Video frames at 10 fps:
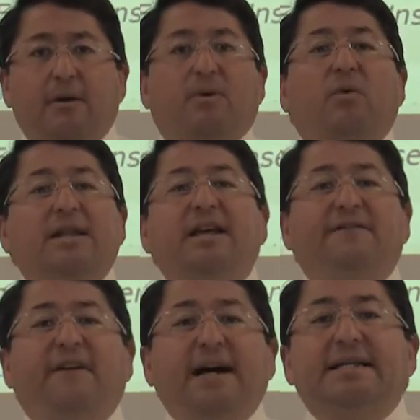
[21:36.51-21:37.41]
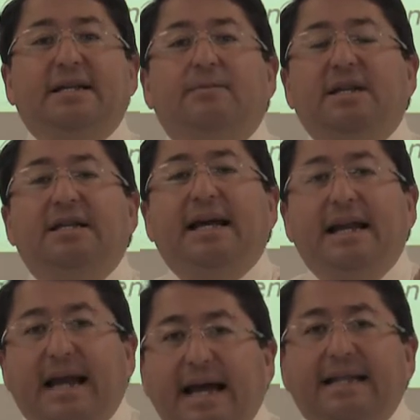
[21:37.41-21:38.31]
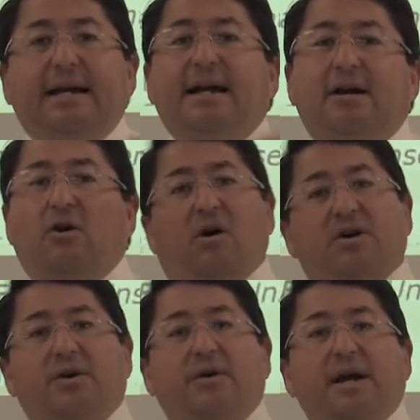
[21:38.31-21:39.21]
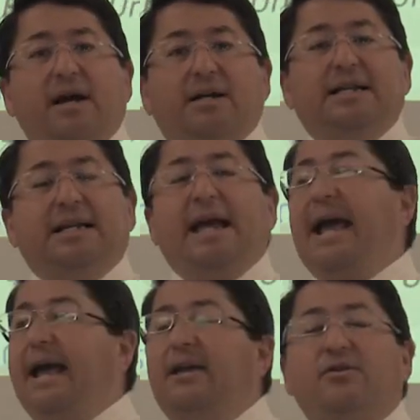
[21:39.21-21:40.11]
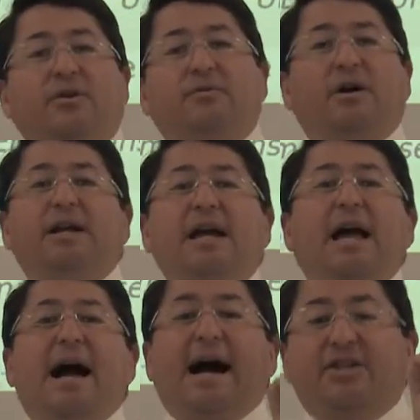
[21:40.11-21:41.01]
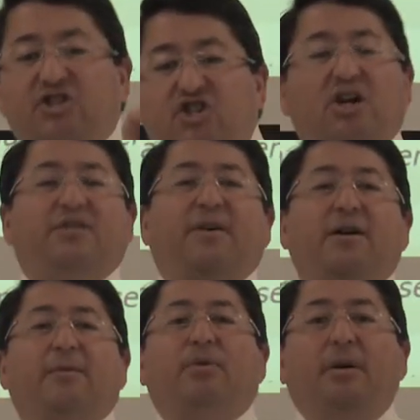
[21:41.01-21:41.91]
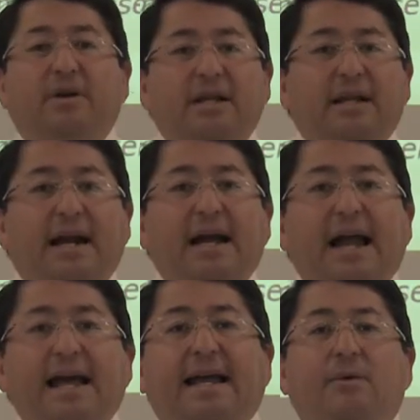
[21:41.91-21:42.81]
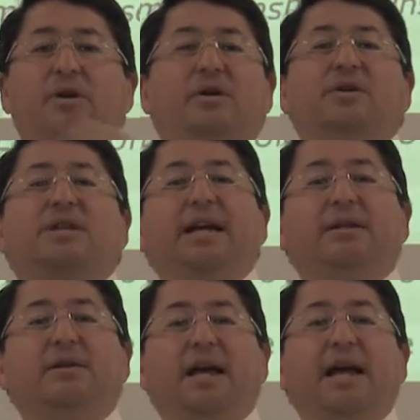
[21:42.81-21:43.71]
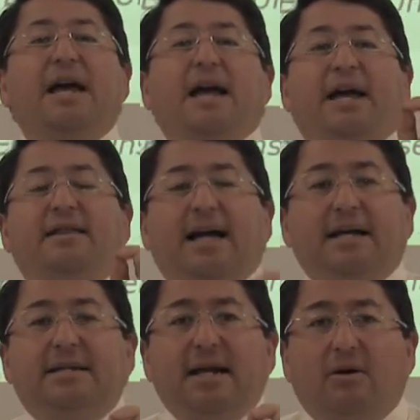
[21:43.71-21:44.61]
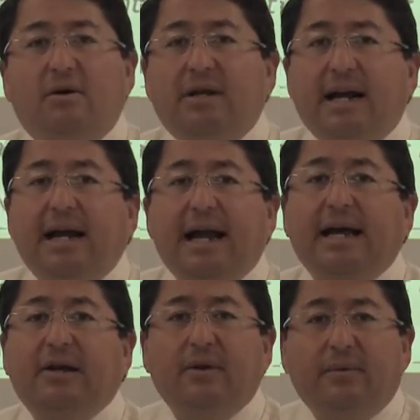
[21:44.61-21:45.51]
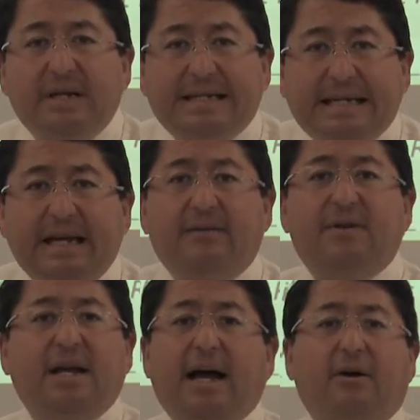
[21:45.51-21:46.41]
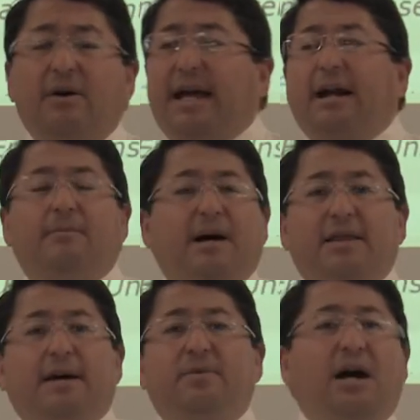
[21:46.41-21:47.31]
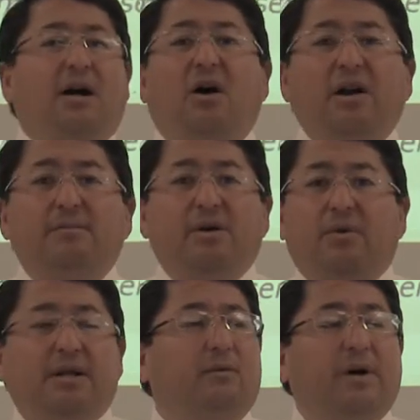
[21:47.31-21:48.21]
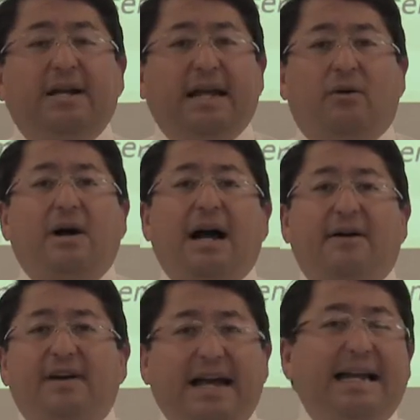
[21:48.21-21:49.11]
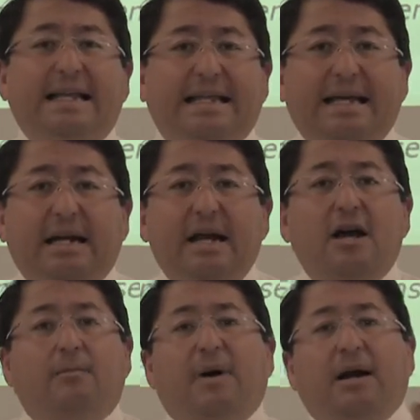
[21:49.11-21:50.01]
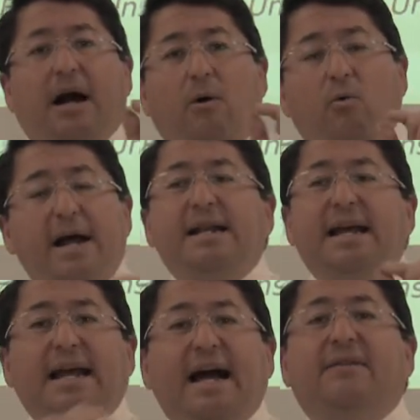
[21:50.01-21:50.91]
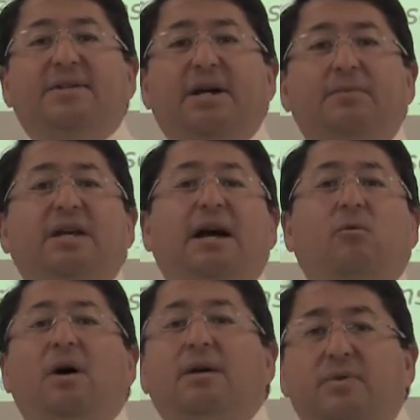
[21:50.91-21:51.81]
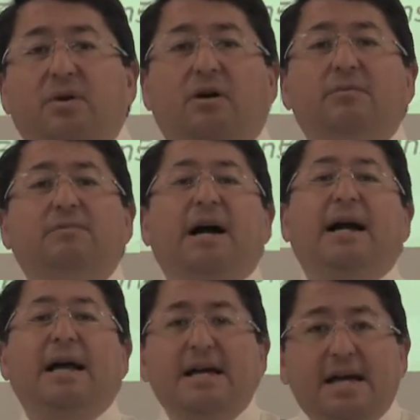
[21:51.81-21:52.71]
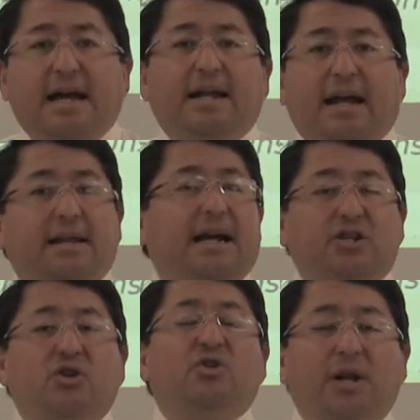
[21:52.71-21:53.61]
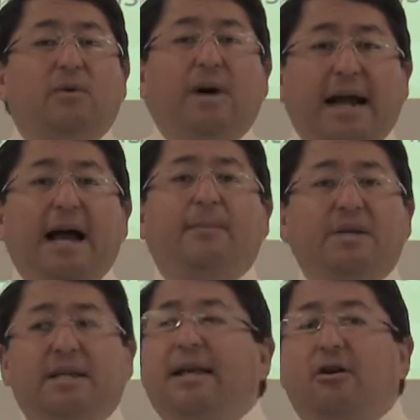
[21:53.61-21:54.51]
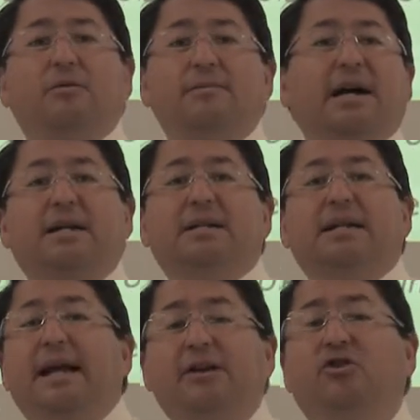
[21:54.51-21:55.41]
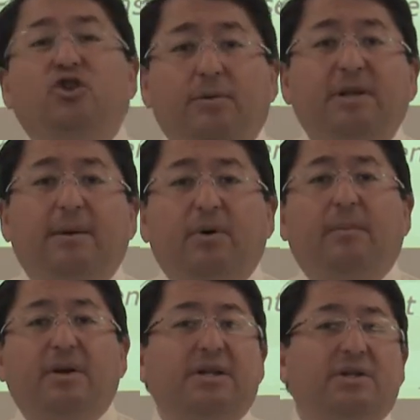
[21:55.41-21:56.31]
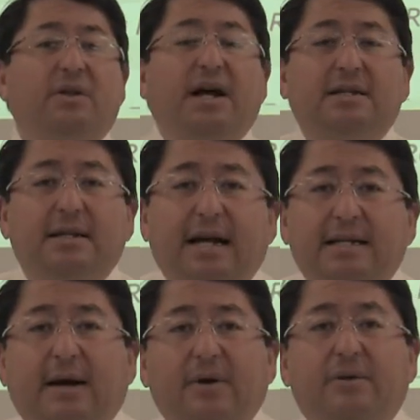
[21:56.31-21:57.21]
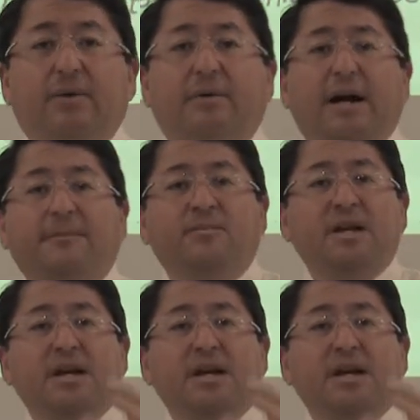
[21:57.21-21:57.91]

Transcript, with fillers: But when they find something they like, they're gonna call you. They're gonna say, hey, you know, Rony, I just found a property that I like. Can we go see it today? And that's the call that I like to receive. See, I don't care about them not calling me when, when they don't have anything but uh, when they have something, I want them to call me back, and, and that's usually what happens. And they call me back and they say, "Can you show me that property?" So that's that's how we do it, right?